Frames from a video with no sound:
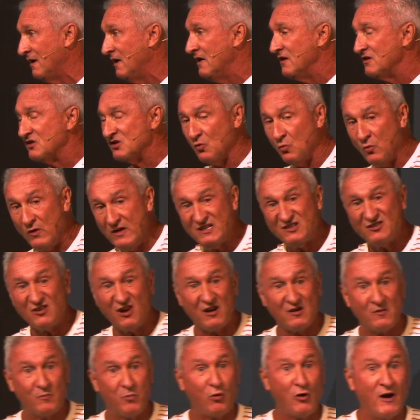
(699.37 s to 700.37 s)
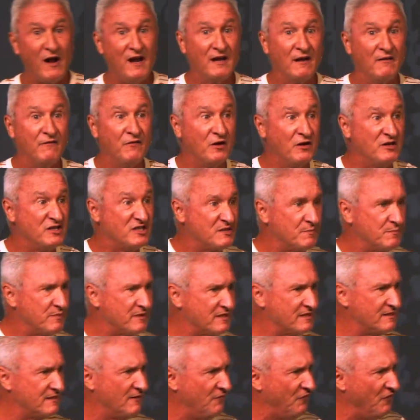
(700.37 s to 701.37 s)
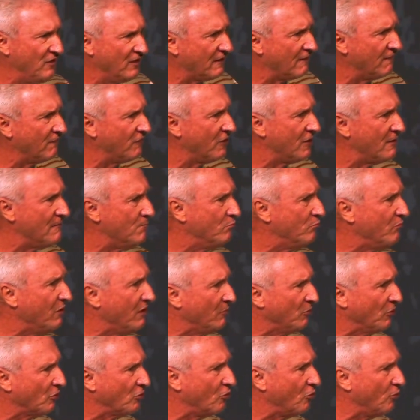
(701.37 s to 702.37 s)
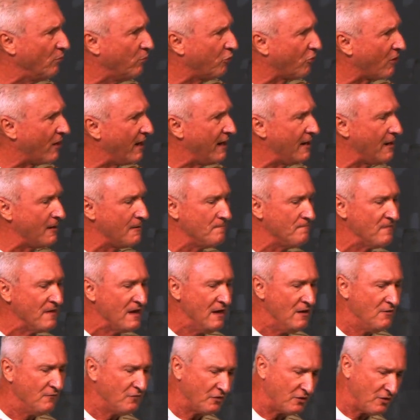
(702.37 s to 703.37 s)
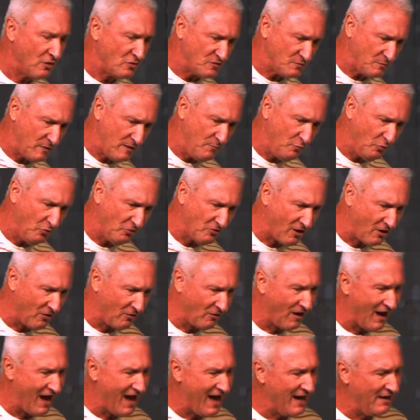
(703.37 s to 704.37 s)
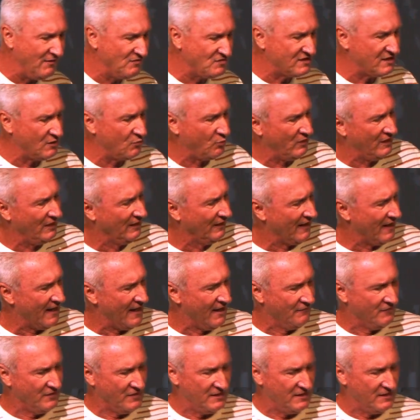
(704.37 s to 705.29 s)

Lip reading: So we start praying a very specific, very biblical prayer for those people in our lives that we love.